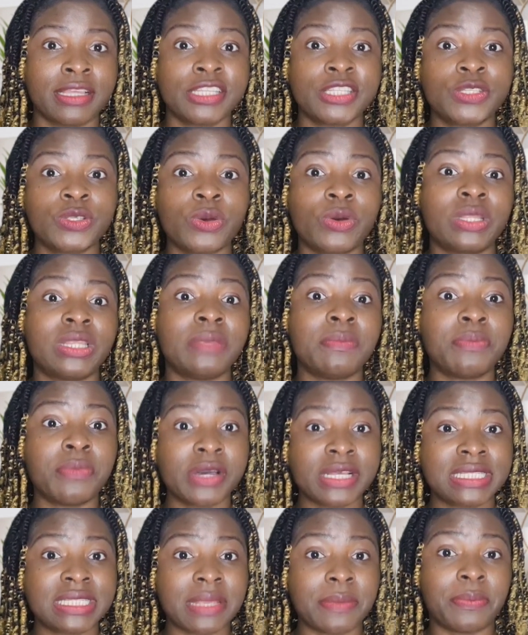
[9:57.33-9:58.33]
So the
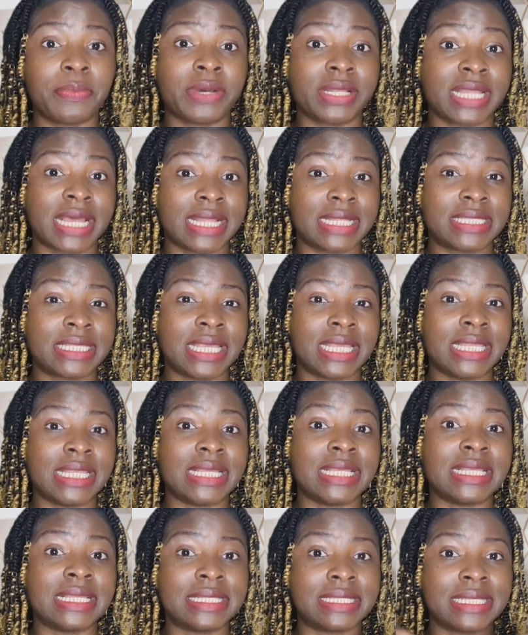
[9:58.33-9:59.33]
most important thing
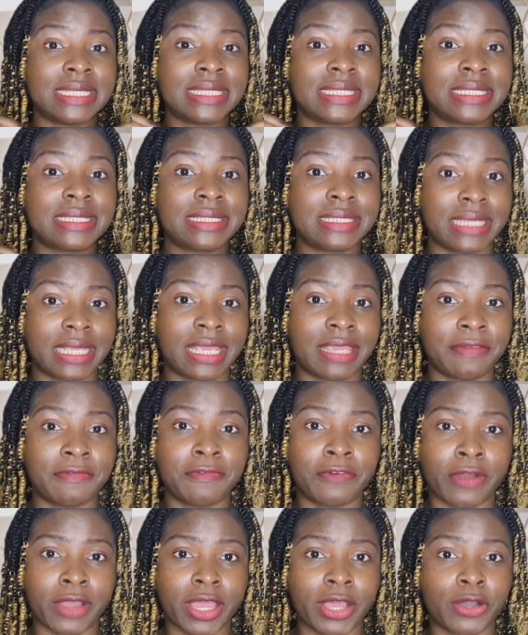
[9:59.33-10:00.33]
is seeking
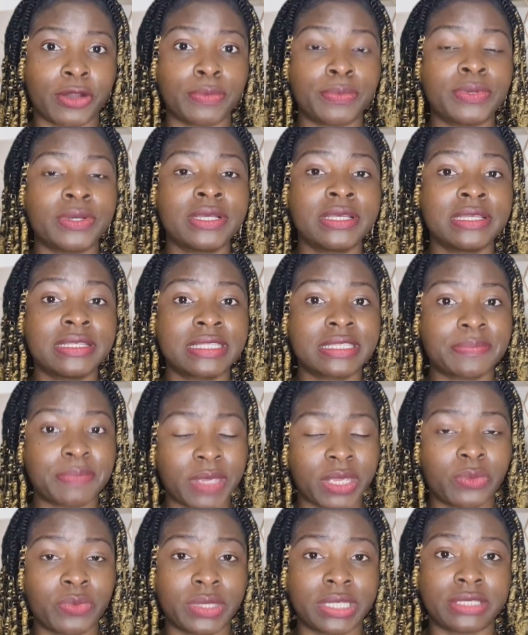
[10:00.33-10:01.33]
for help.
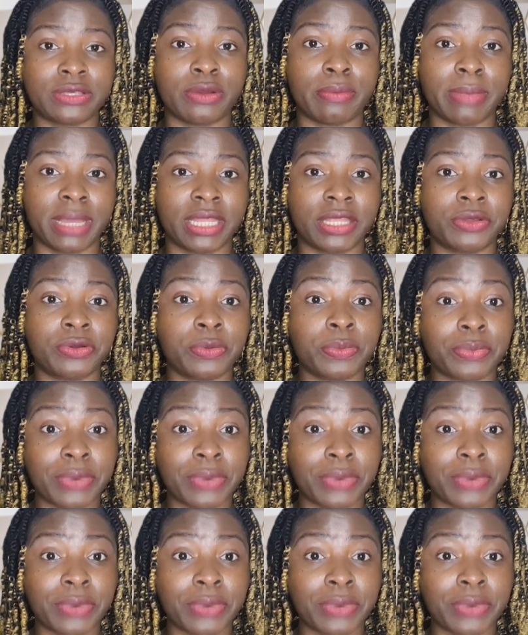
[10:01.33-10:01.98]
speak with your medical